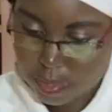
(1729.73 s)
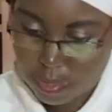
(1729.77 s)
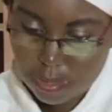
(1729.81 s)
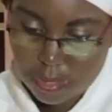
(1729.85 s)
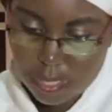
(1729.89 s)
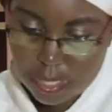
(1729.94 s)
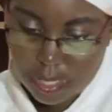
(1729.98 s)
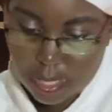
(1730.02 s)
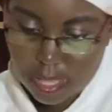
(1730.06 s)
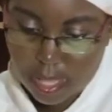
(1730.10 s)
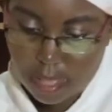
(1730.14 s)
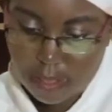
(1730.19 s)

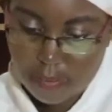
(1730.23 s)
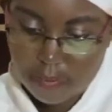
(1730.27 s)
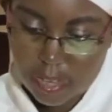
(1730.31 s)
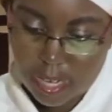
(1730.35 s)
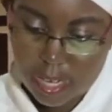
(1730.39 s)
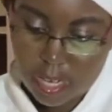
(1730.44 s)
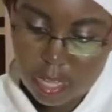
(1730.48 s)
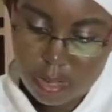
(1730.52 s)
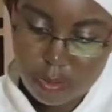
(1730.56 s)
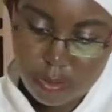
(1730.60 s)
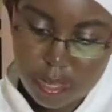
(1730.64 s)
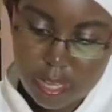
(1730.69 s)
that I have
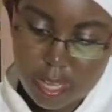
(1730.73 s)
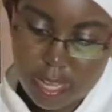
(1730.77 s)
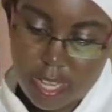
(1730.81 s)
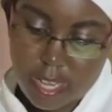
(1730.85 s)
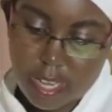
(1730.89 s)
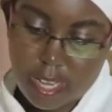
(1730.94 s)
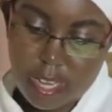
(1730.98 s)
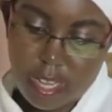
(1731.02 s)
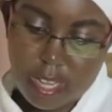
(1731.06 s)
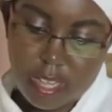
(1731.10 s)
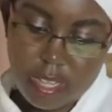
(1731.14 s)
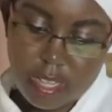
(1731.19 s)
an
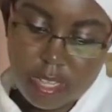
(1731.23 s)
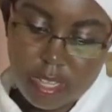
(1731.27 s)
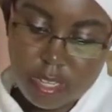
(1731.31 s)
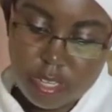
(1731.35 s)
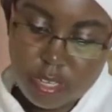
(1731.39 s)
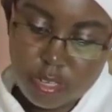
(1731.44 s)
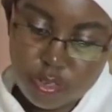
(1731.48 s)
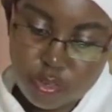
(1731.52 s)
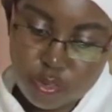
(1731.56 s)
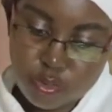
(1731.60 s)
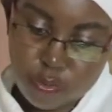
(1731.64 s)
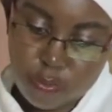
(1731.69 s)
outline
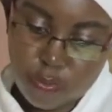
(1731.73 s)
to